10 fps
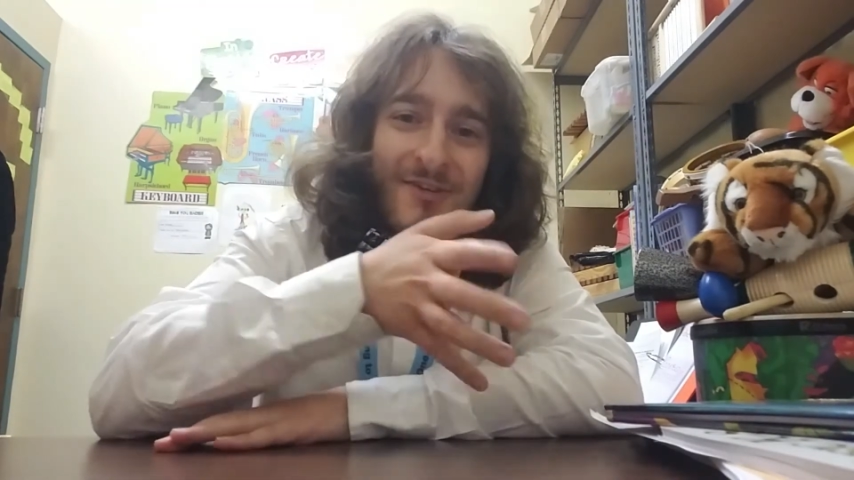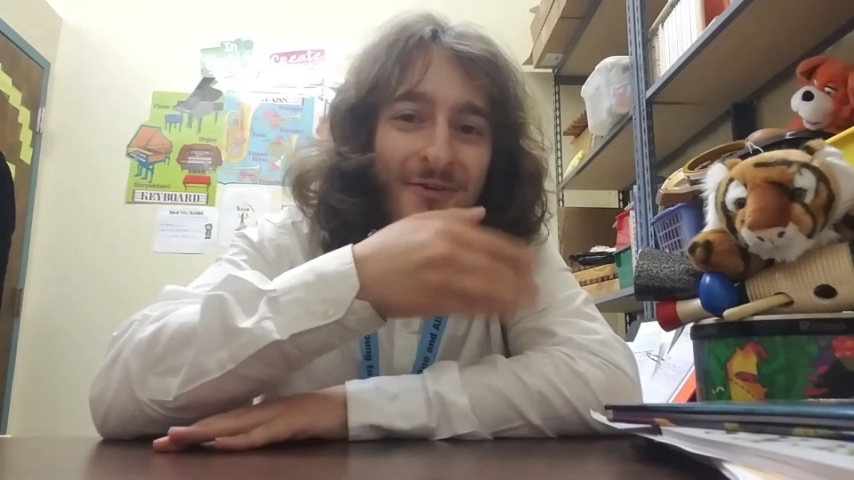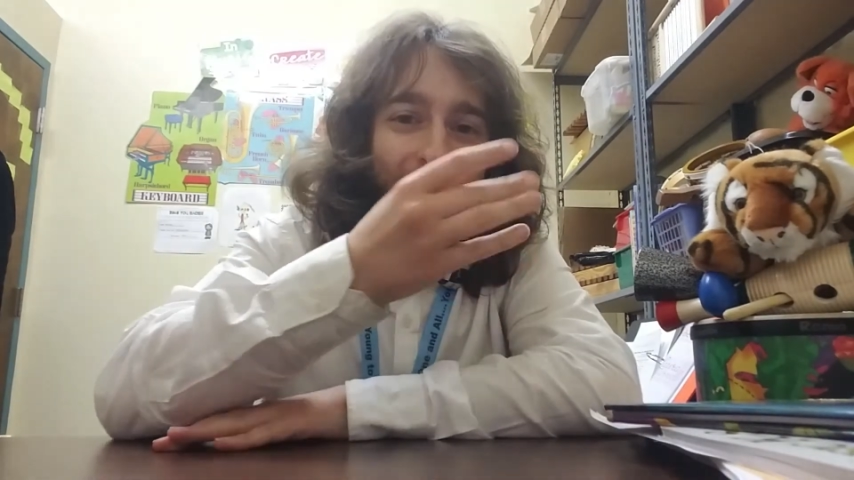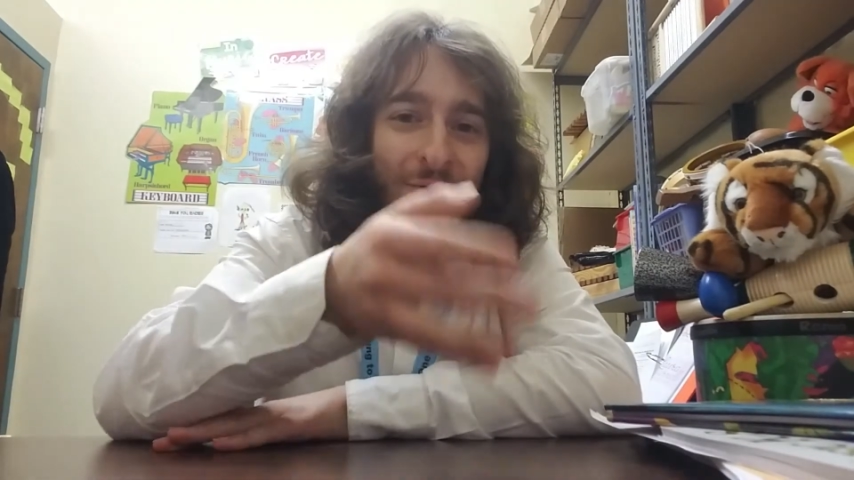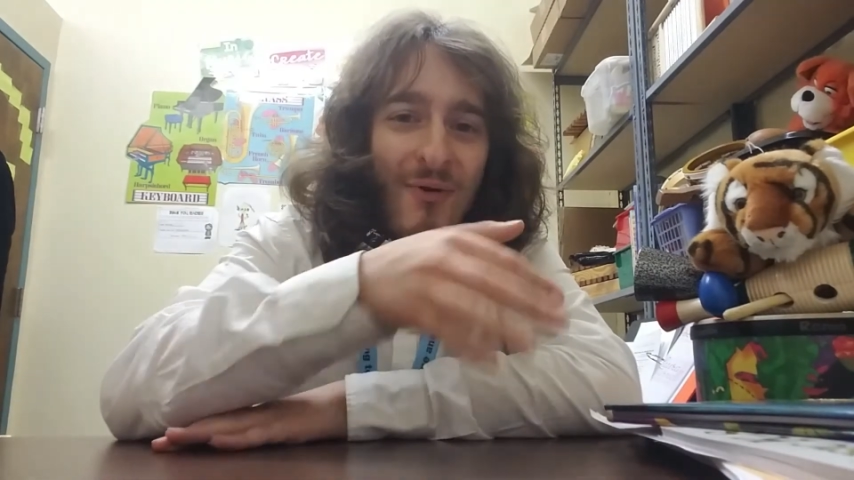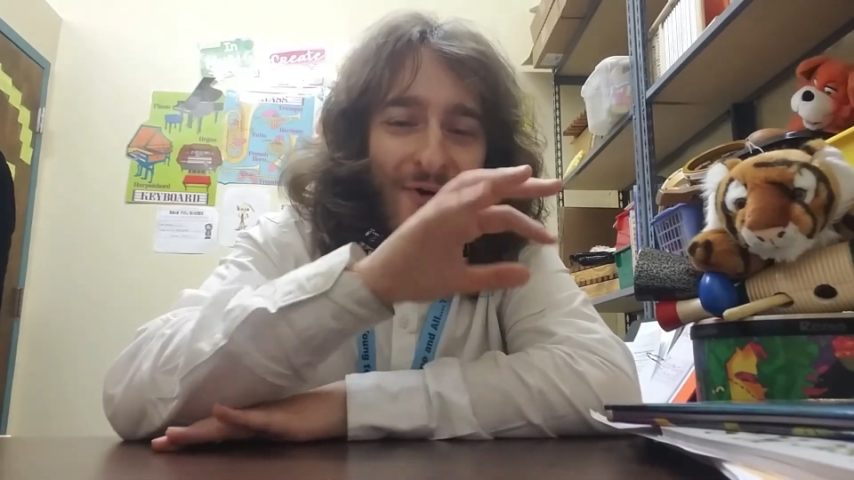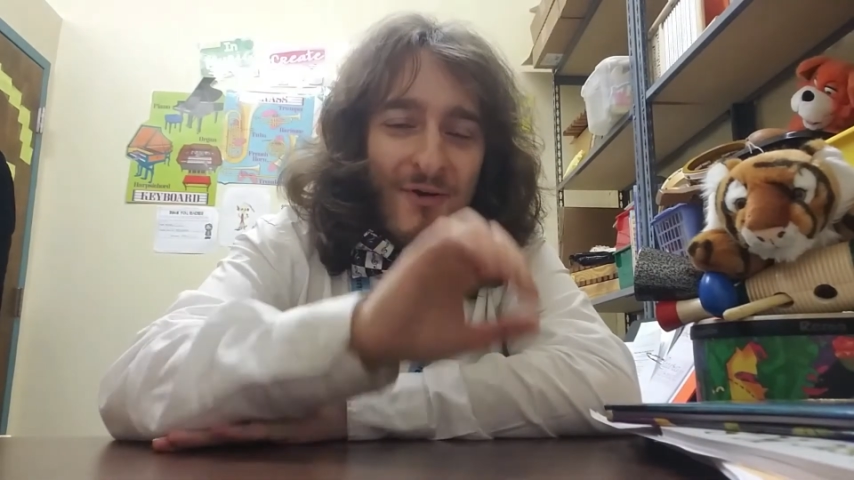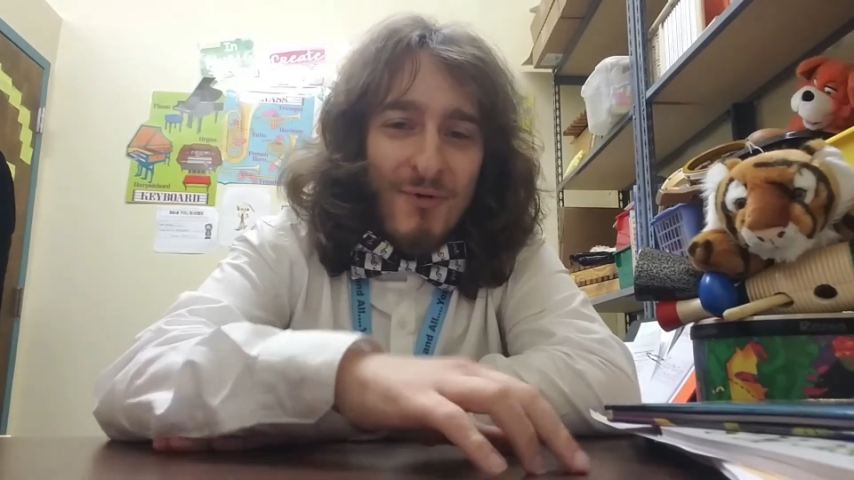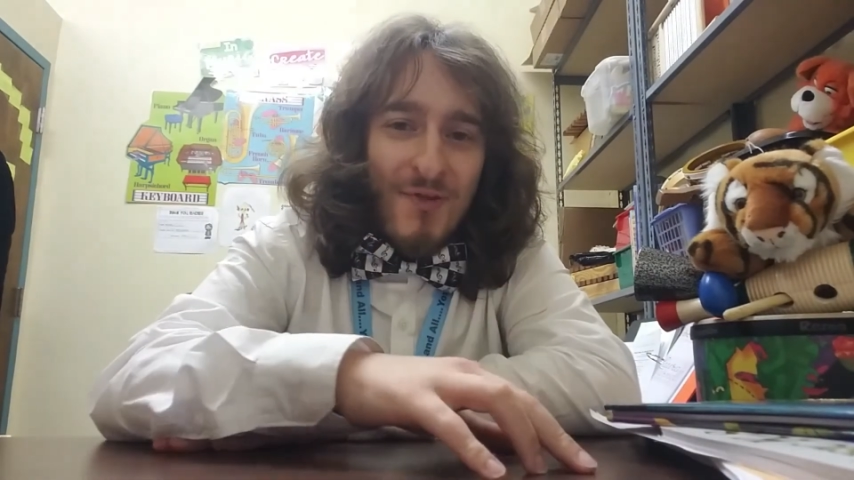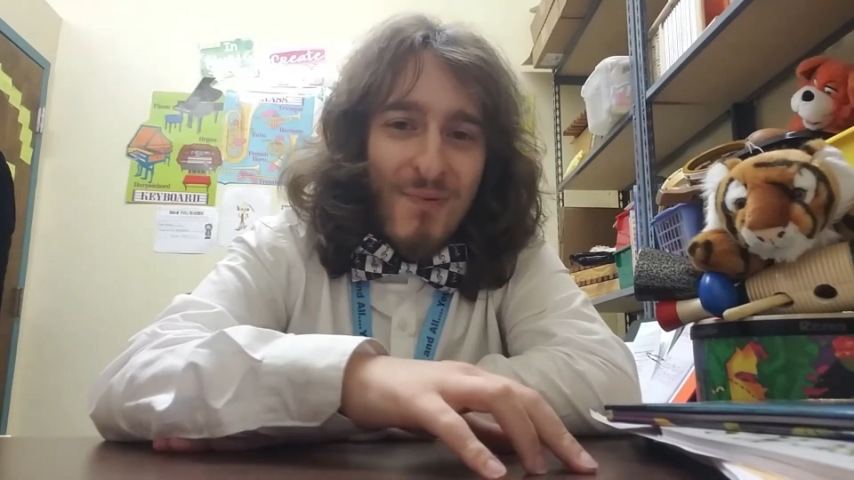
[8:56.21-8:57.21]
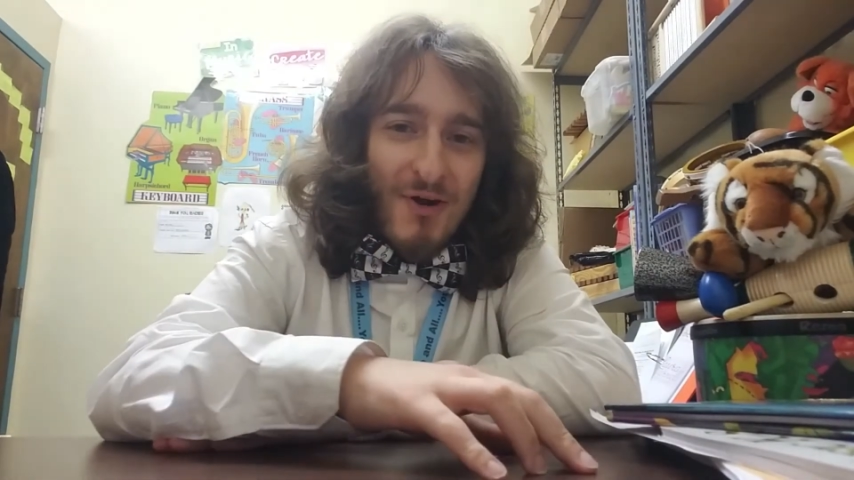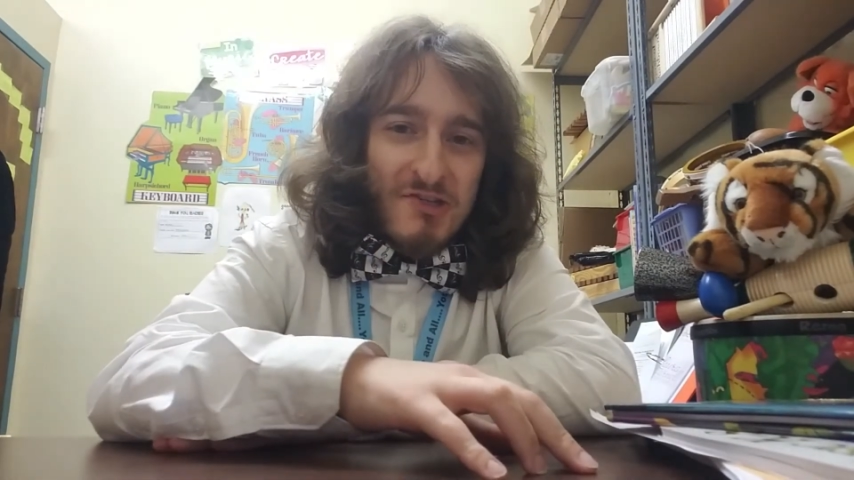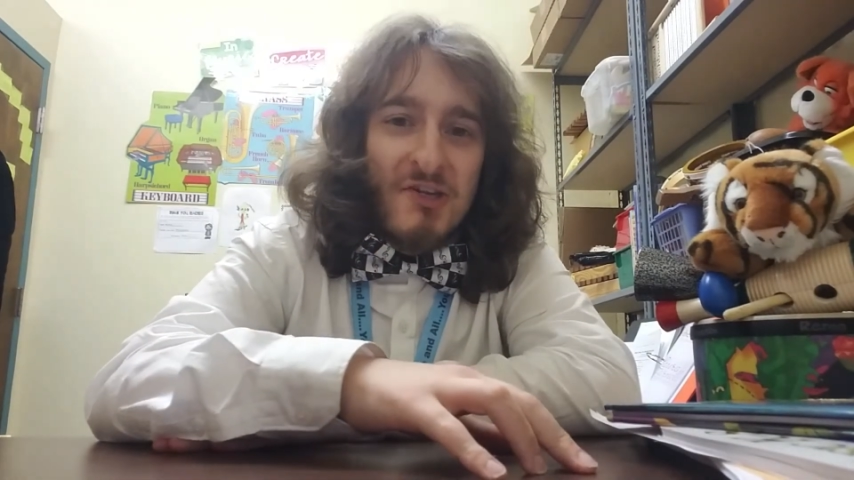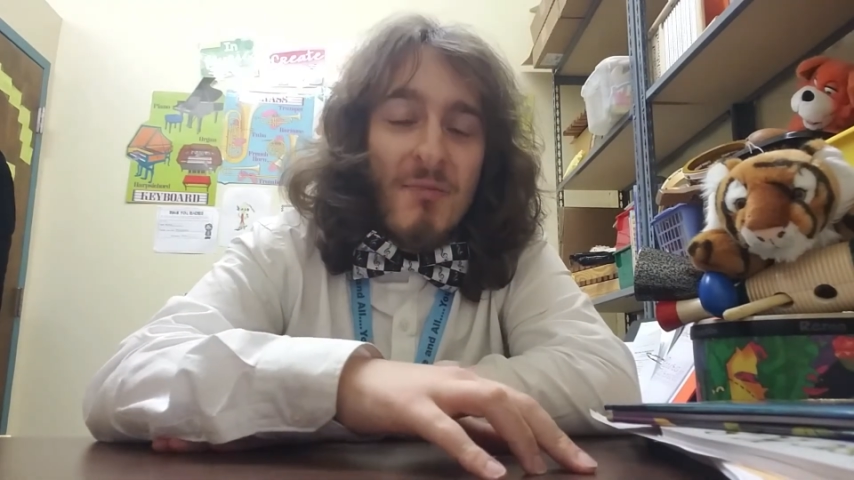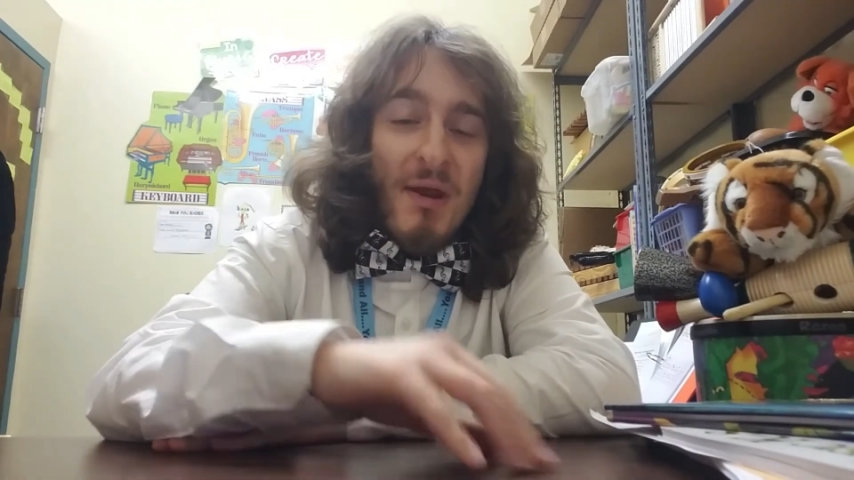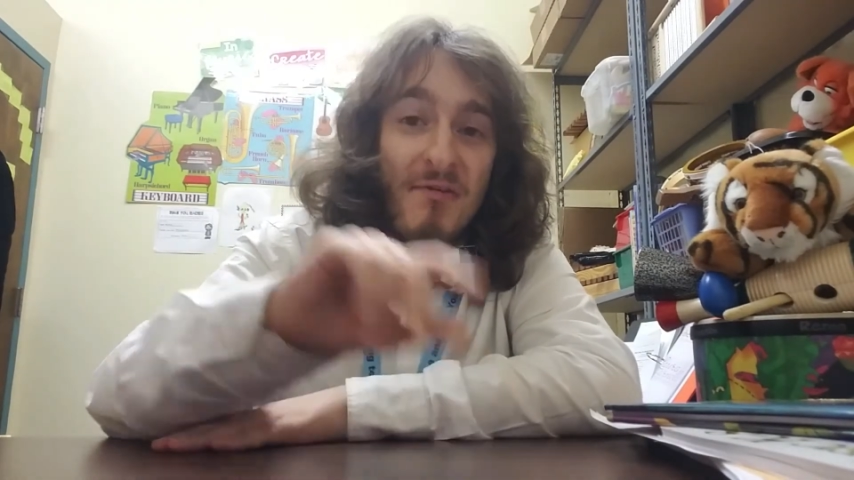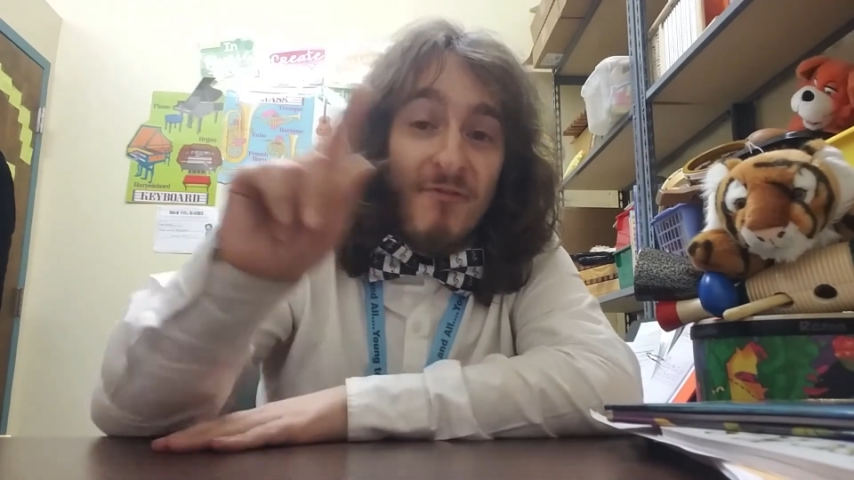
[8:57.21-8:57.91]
certain order where the parts come in.